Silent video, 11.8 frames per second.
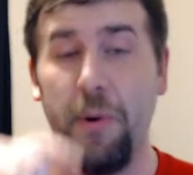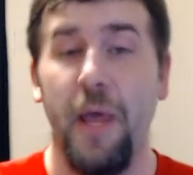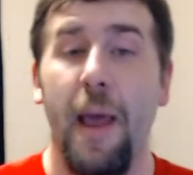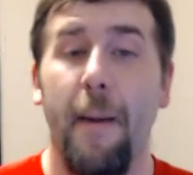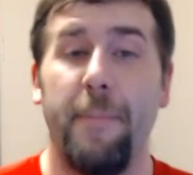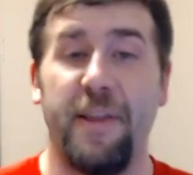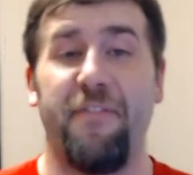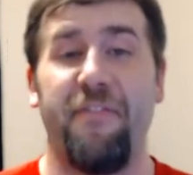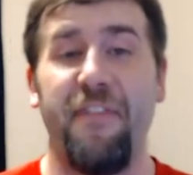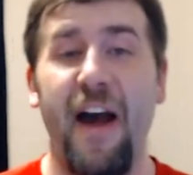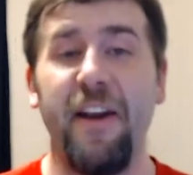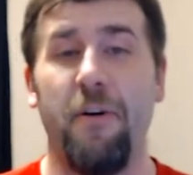But the
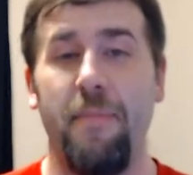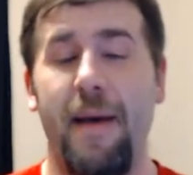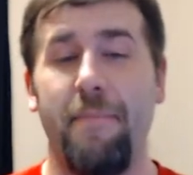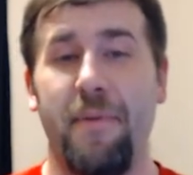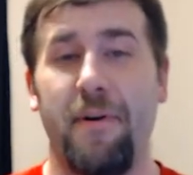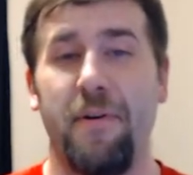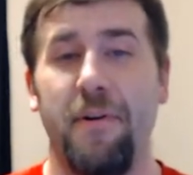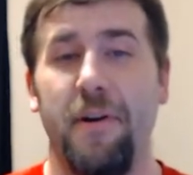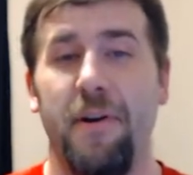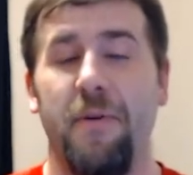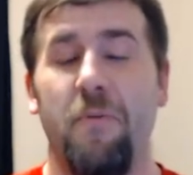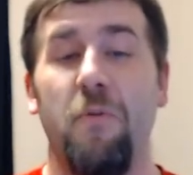final member
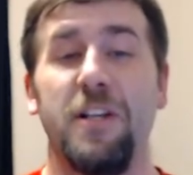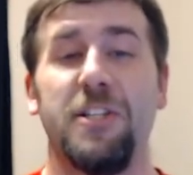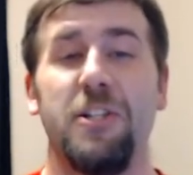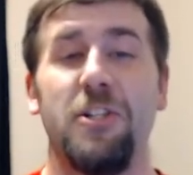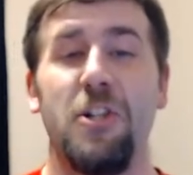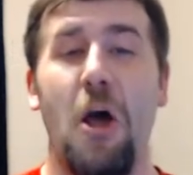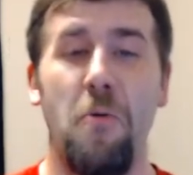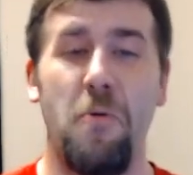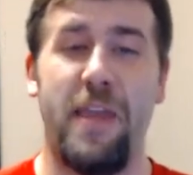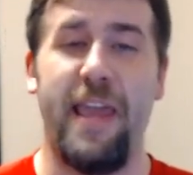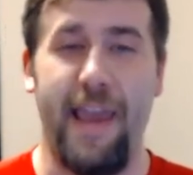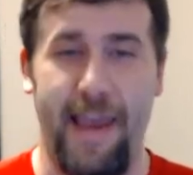was Low
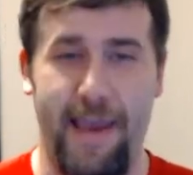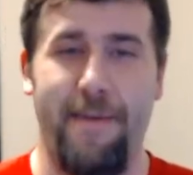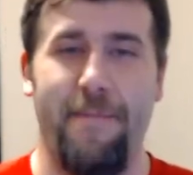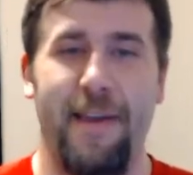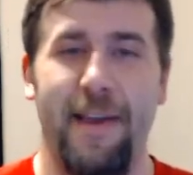Ki.